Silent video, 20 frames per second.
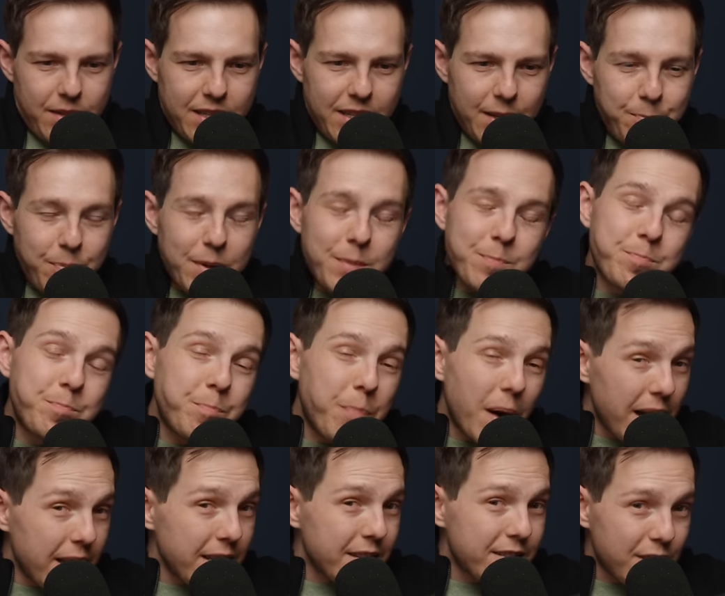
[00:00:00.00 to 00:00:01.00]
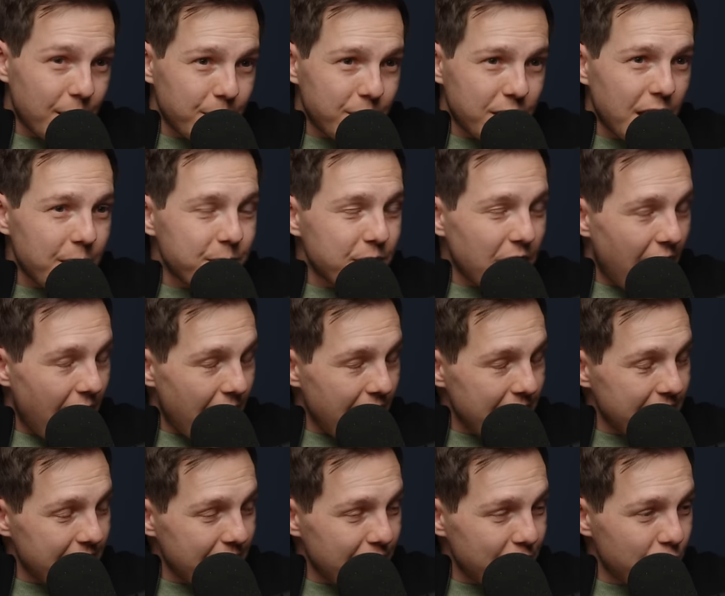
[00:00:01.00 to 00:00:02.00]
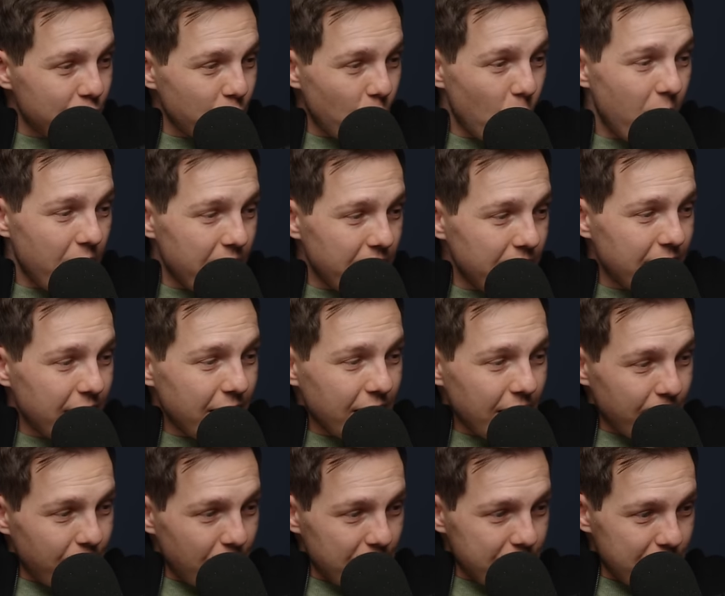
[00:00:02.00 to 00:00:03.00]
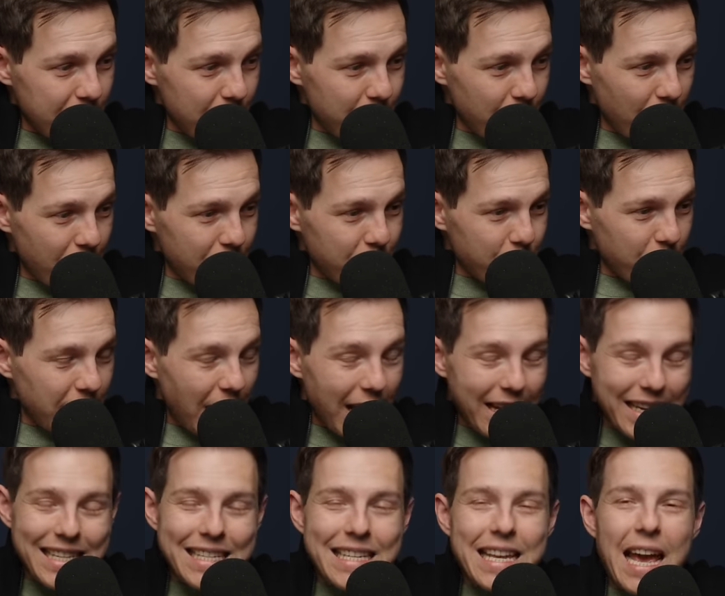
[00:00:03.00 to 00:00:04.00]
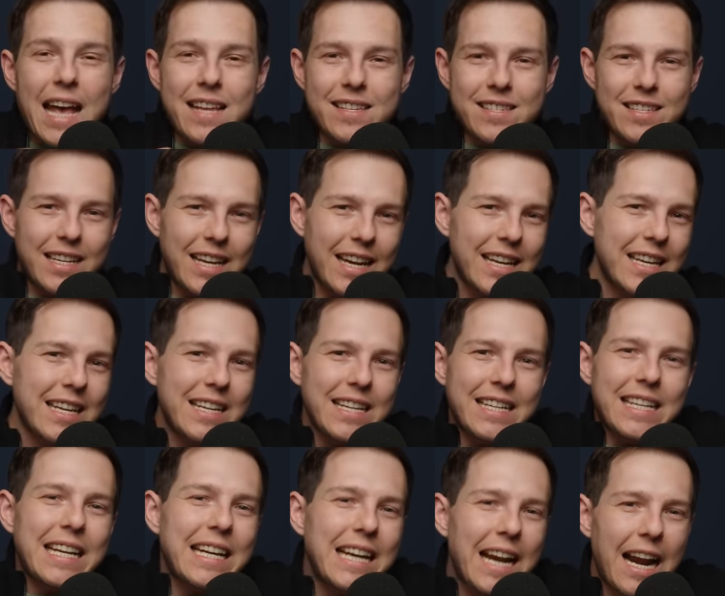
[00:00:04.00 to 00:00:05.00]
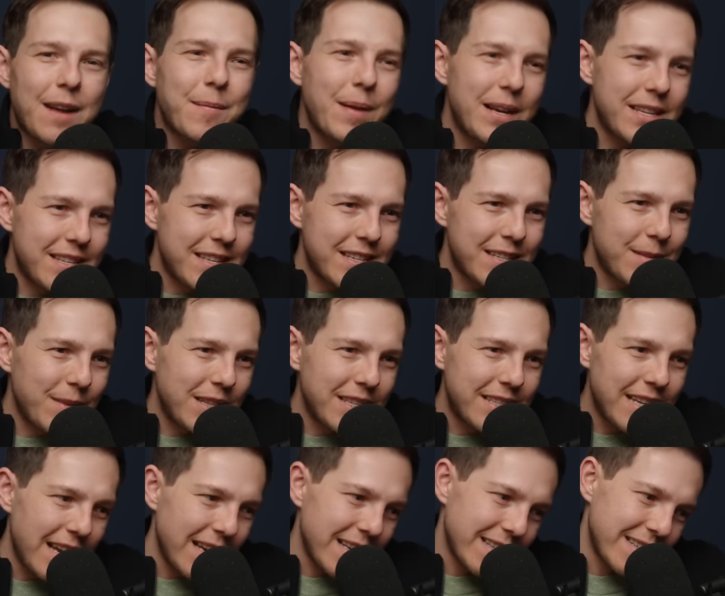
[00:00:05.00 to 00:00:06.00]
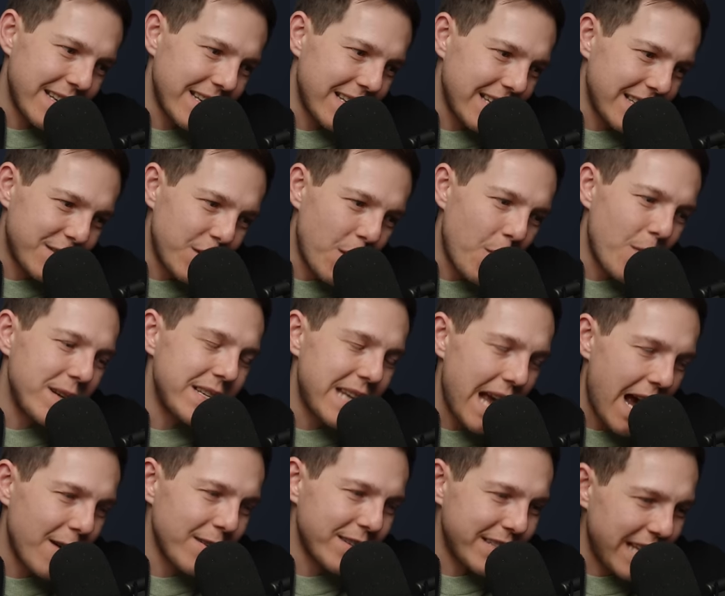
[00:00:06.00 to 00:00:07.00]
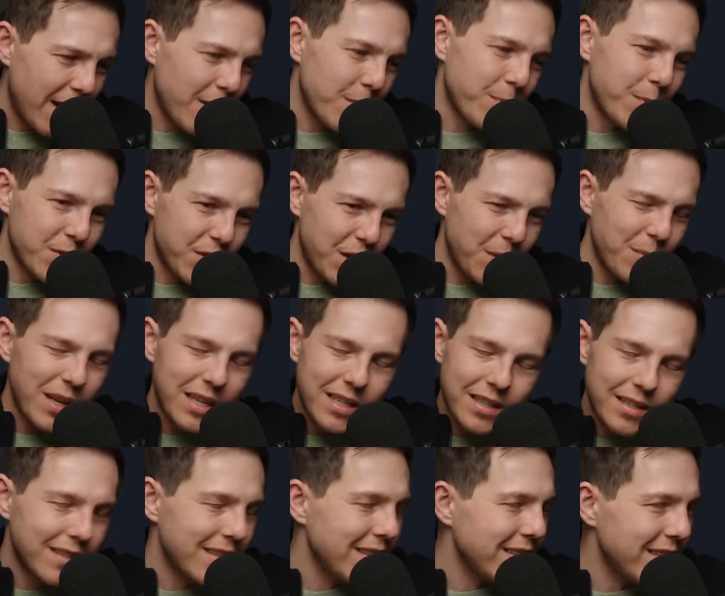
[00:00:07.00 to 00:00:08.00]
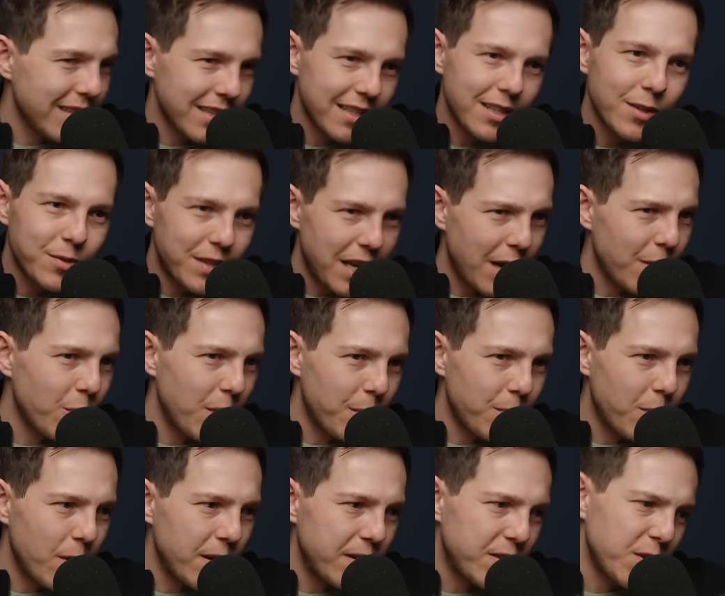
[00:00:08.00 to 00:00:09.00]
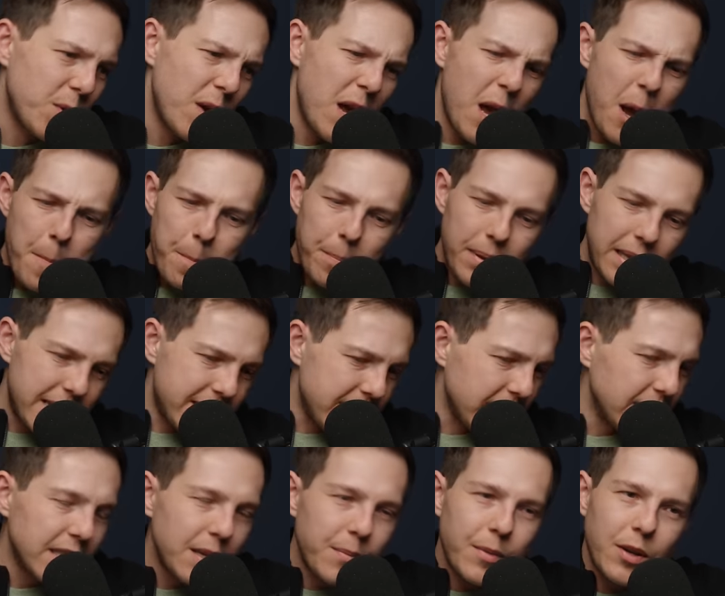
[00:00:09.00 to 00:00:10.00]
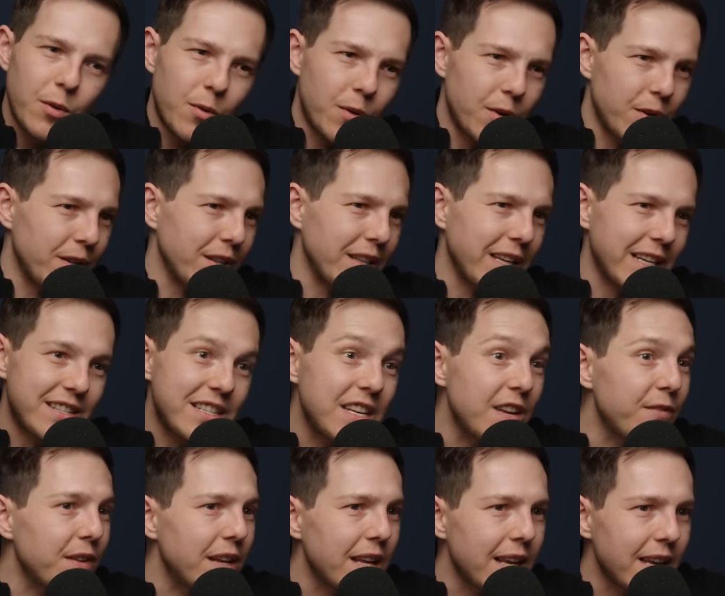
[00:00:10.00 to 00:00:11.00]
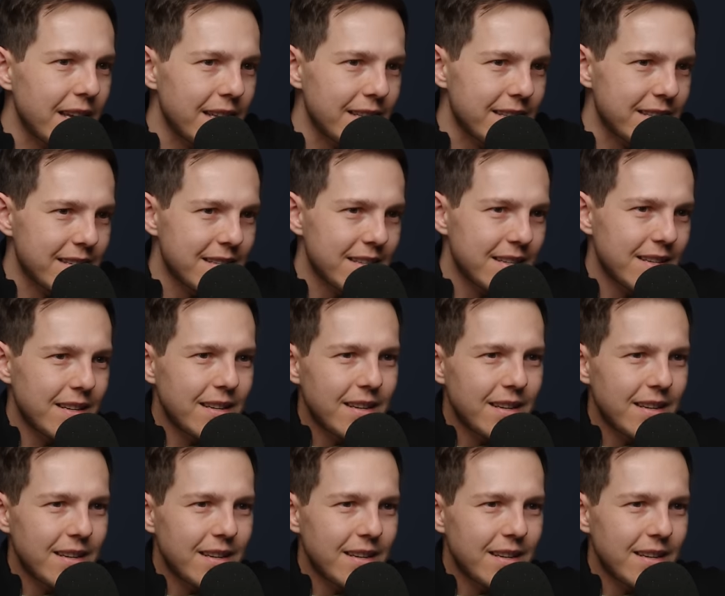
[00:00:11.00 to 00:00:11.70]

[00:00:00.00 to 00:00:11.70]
and like, but but sometimes I enjoy if I see the market trending, I could guess. Like I get it, get it out of my system in the day. It's like it's going down, down a percent. I'm like, could it go down 1.2? Place a limit order and like see if it hits.